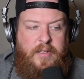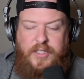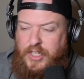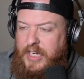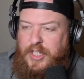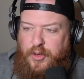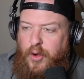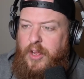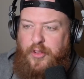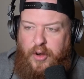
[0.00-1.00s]

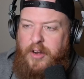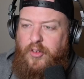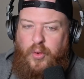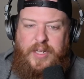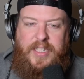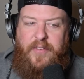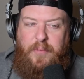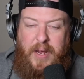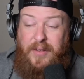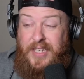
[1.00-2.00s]
6'3",
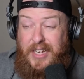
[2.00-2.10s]
327 pounds.